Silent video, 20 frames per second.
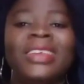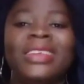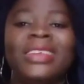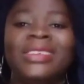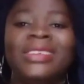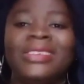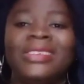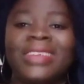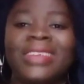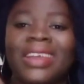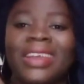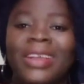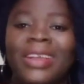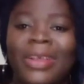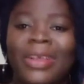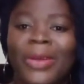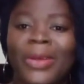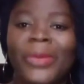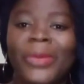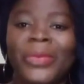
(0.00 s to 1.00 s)
you can
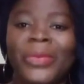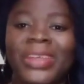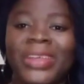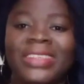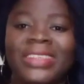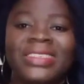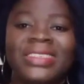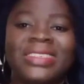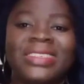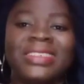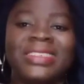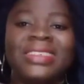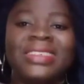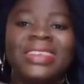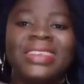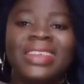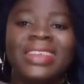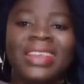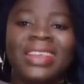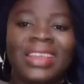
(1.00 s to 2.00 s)
comment.
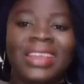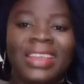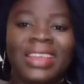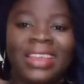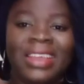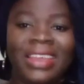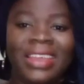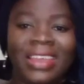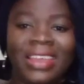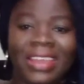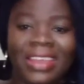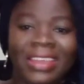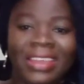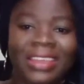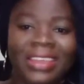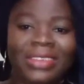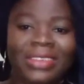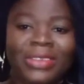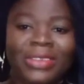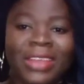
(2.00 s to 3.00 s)

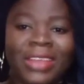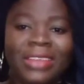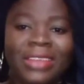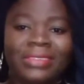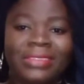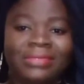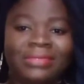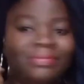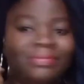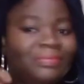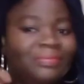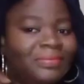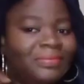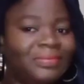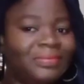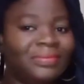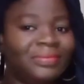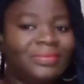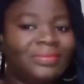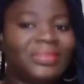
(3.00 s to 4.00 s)
You can
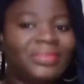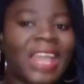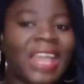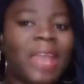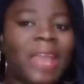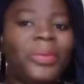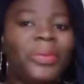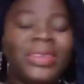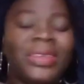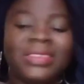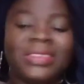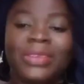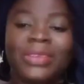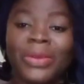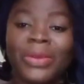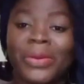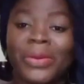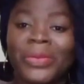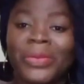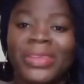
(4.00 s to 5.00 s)
type as a
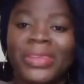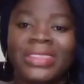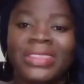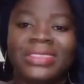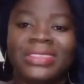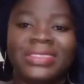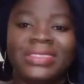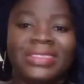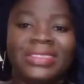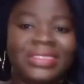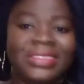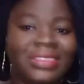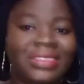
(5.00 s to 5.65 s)
comment